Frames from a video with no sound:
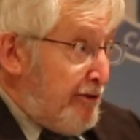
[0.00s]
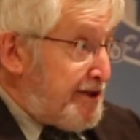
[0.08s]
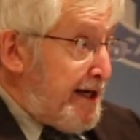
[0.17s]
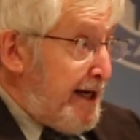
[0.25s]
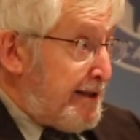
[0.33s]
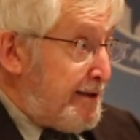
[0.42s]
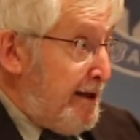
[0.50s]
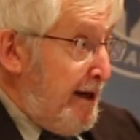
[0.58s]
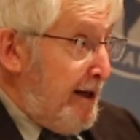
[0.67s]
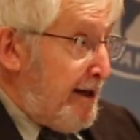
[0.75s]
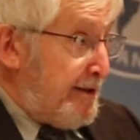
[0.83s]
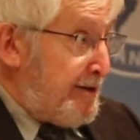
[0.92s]
more seats
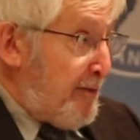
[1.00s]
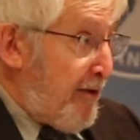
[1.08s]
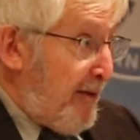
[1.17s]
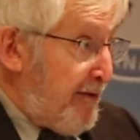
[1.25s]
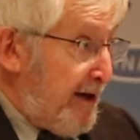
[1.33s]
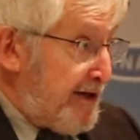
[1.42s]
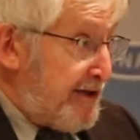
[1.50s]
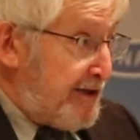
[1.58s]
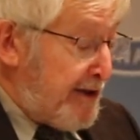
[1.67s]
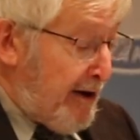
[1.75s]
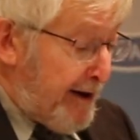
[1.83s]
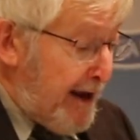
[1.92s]
because their population's
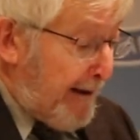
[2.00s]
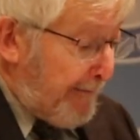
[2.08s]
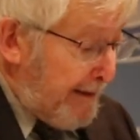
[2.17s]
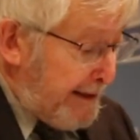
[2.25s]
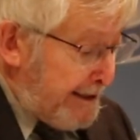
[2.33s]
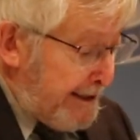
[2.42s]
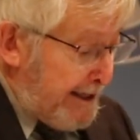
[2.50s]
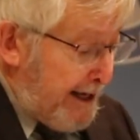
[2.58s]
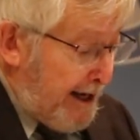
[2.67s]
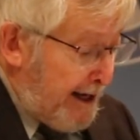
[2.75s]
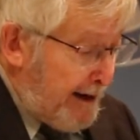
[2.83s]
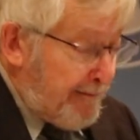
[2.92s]
gone up.
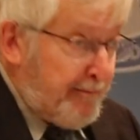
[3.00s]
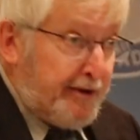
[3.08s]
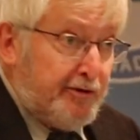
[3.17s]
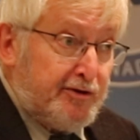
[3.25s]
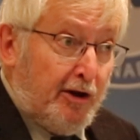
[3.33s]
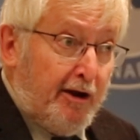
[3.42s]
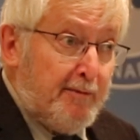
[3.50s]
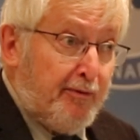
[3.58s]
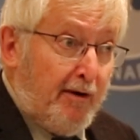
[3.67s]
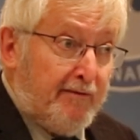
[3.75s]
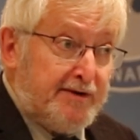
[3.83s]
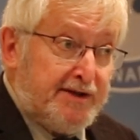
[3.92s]
But there's a lot of
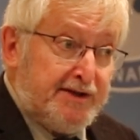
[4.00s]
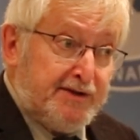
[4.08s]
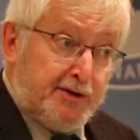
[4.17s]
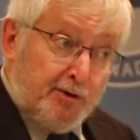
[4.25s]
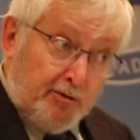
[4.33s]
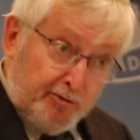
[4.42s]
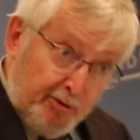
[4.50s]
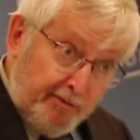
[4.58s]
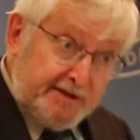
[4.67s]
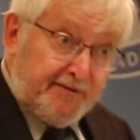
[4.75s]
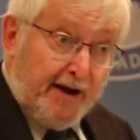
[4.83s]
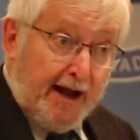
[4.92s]
provinces that don't grow
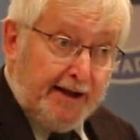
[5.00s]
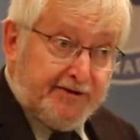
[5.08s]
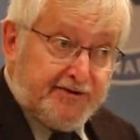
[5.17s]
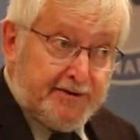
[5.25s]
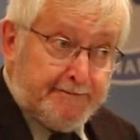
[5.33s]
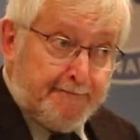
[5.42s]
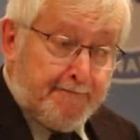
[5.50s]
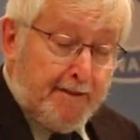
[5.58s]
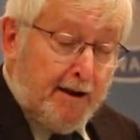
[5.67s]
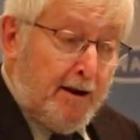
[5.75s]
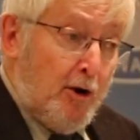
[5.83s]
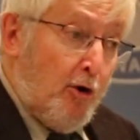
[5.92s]
as fast,
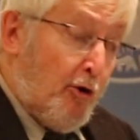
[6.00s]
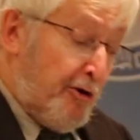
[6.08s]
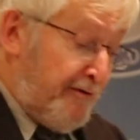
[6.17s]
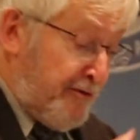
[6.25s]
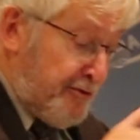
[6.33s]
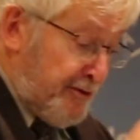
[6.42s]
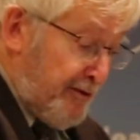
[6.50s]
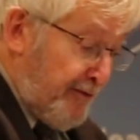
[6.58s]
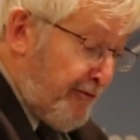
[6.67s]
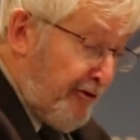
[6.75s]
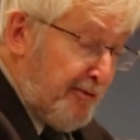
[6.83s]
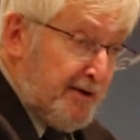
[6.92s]
or if you do the
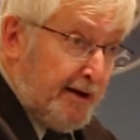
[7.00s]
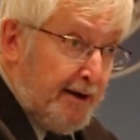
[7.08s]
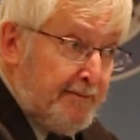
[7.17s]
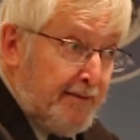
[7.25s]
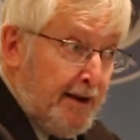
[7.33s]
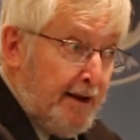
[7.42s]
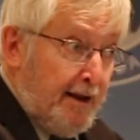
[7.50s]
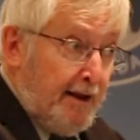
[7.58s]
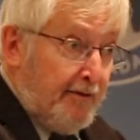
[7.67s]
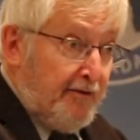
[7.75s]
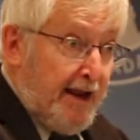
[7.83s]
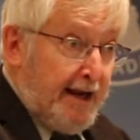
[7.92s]
formula,
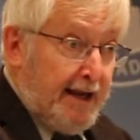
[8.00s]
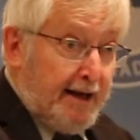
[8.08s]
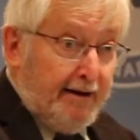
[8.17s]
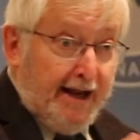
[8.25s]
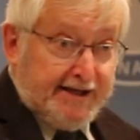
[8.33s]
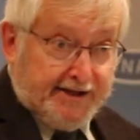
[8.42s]
they get less